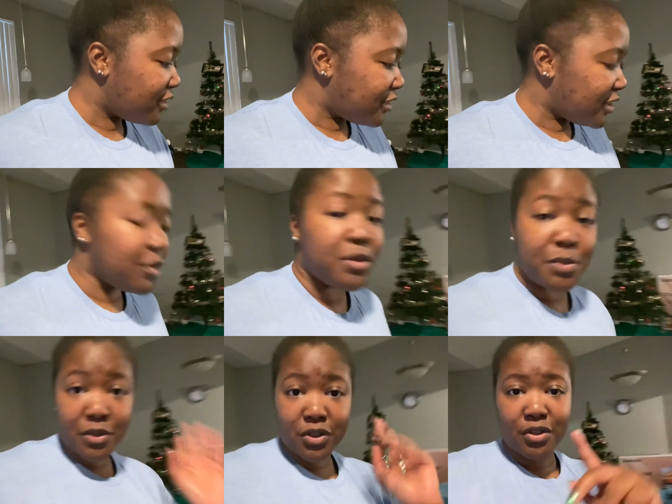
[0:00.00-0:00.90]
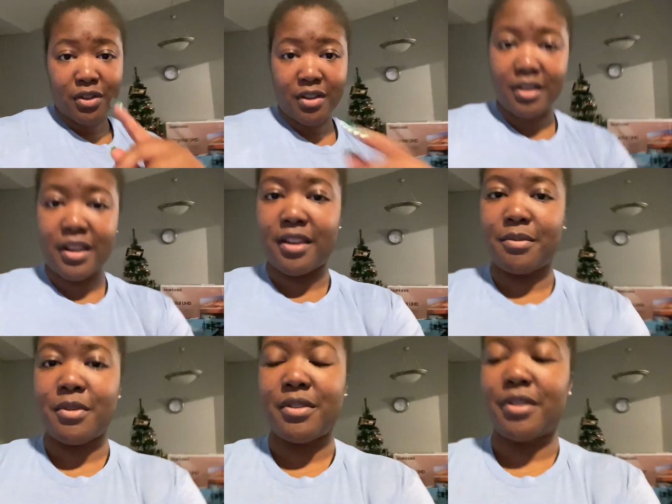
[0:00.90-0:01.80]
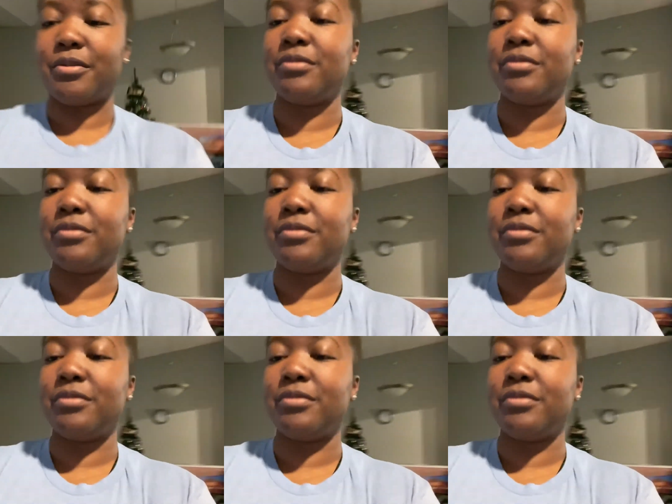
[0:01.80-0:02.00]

he wants me to show y'all the game, hold on.